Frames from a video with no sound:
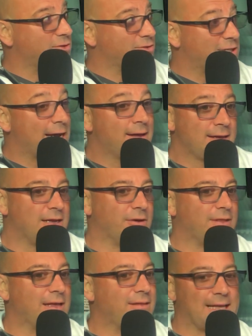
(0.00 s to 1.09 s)
or chat.
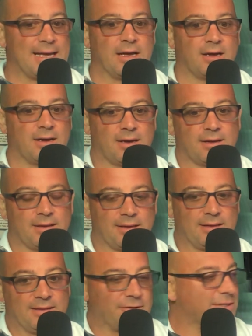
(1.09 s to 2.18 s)

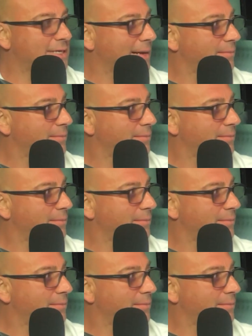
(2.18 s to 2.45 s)
They're the same.